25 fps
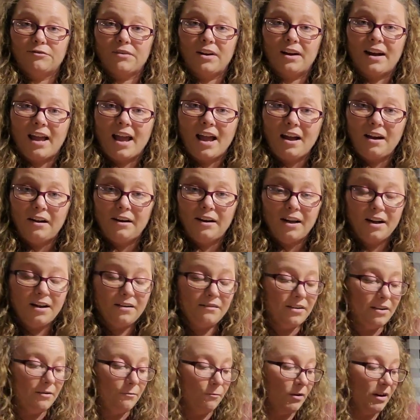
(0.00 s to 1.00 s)
ran out
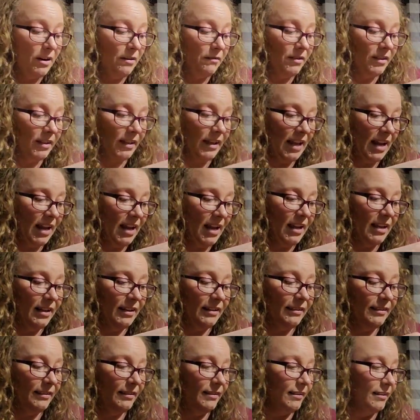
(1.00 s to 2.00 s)
of it, whatever the
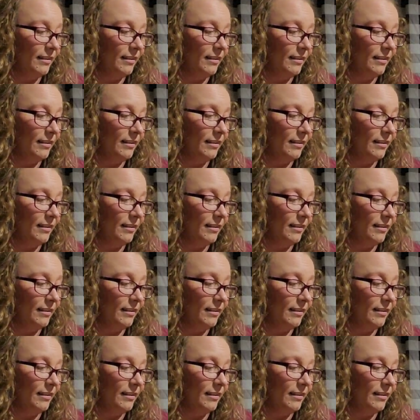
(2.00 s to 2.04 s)
case.